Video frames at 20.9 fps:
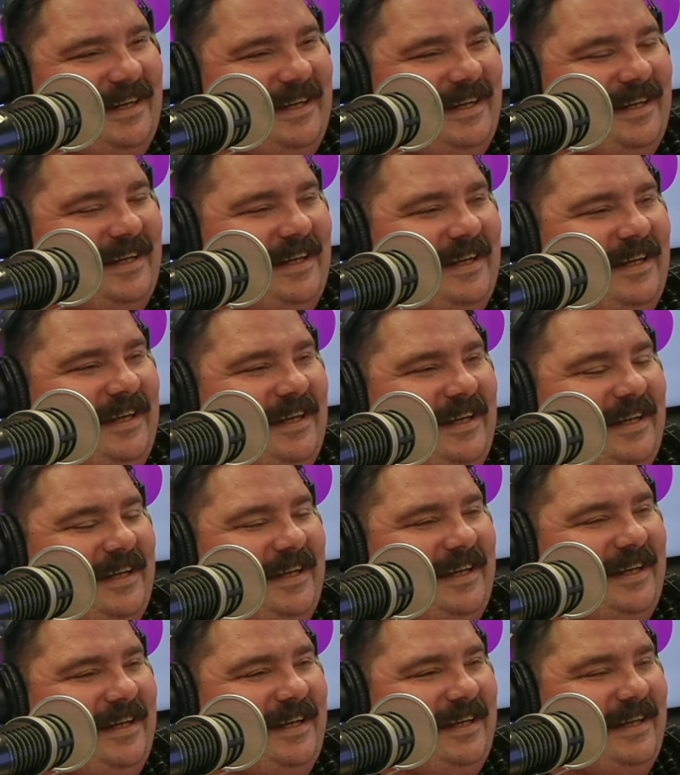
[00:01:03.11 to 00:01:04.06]

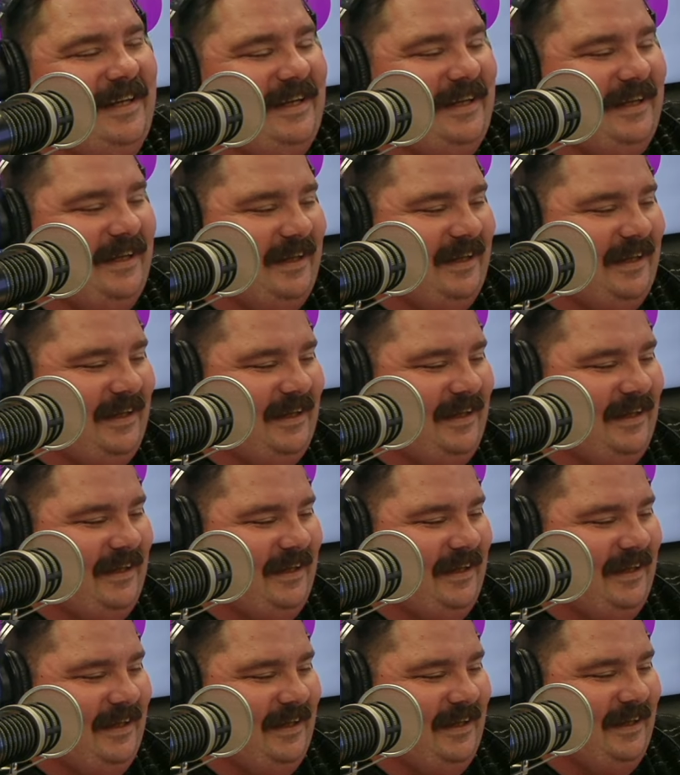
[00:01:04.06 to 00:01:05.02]

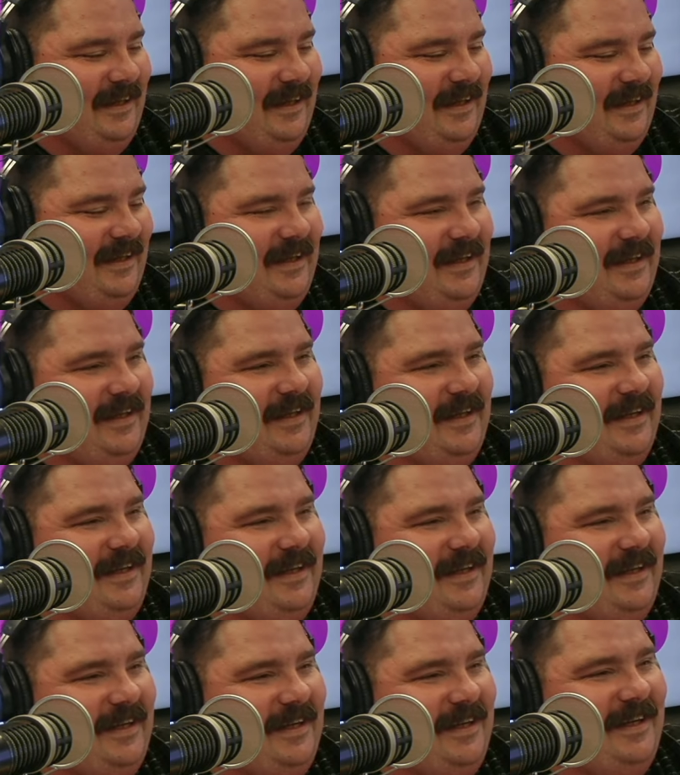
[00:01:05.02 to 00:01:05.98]

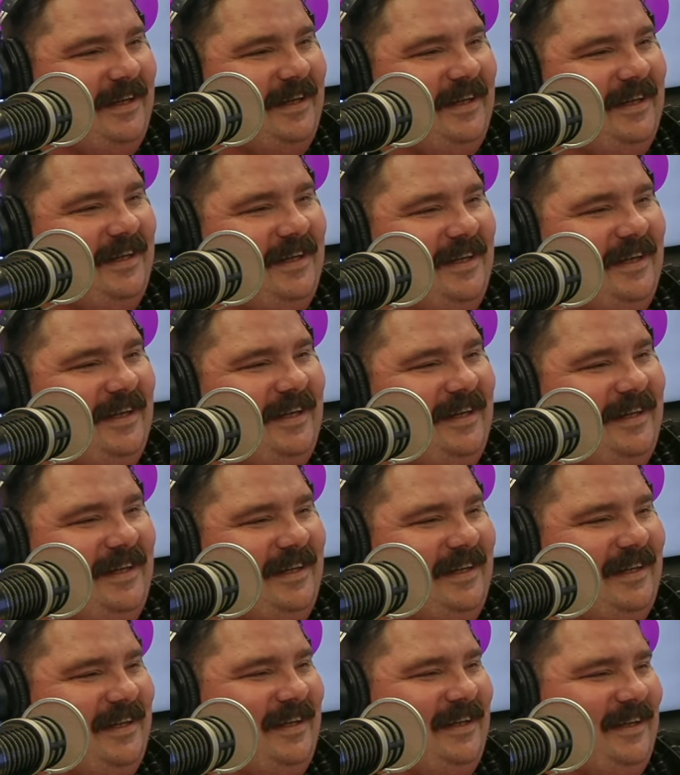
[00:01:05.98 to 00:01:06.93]

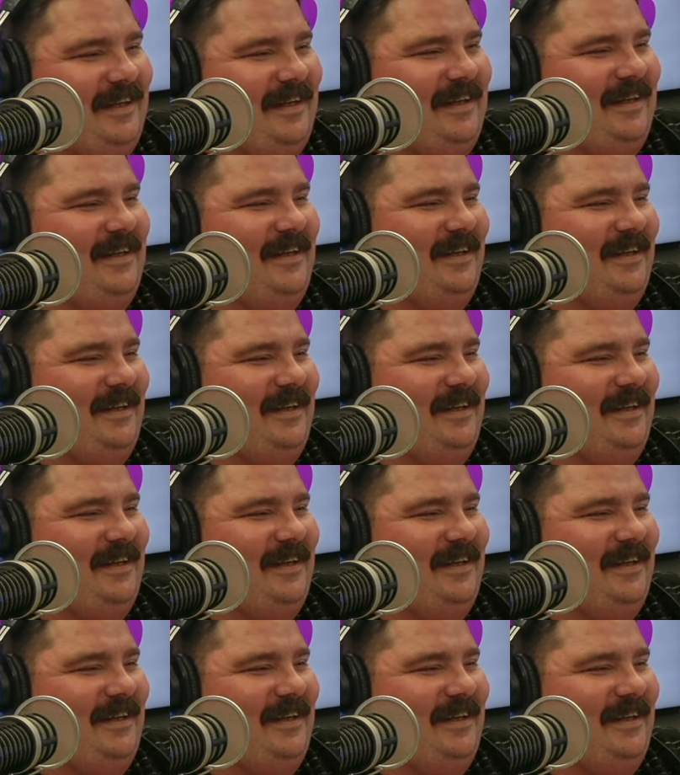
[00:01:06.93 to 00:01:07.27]
No words are spoken by the person on screen.